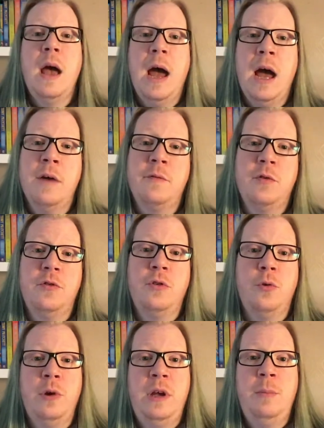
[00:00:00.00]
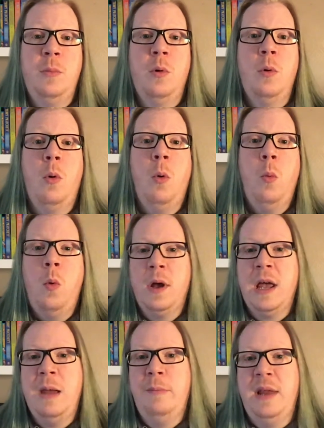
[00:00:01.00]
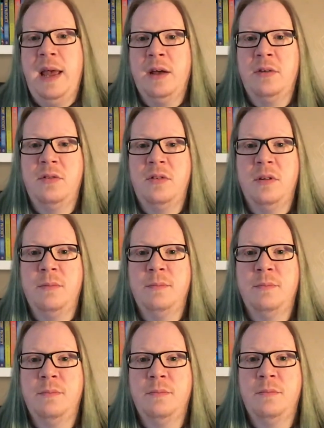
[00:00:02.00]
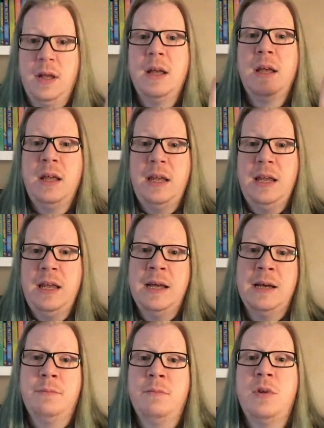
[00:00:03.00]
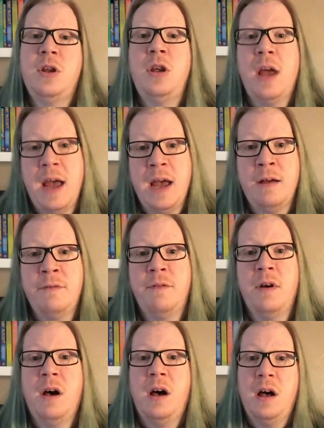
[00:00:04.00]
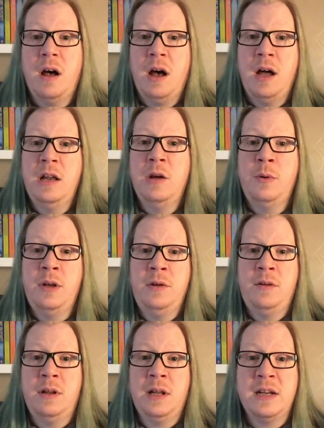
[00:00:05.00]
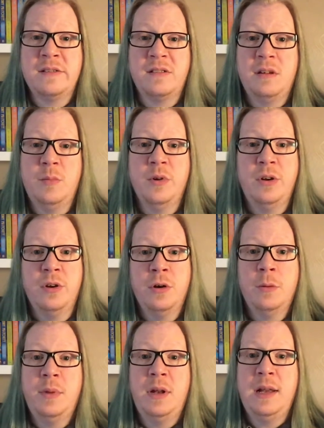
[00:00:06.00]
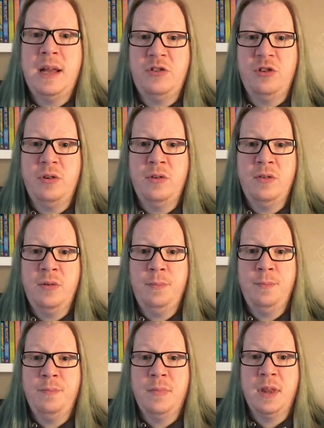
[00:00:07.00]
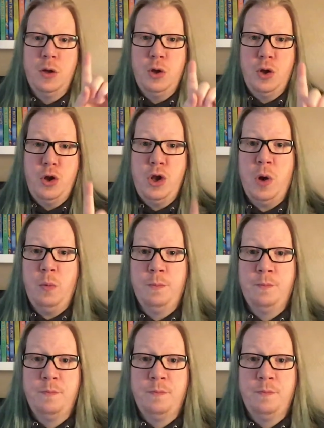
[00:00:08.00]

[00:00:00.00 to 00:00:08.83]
After Scream, what came next? Yeah, you have I Know What You Did Last Summer and Urban Legend. No.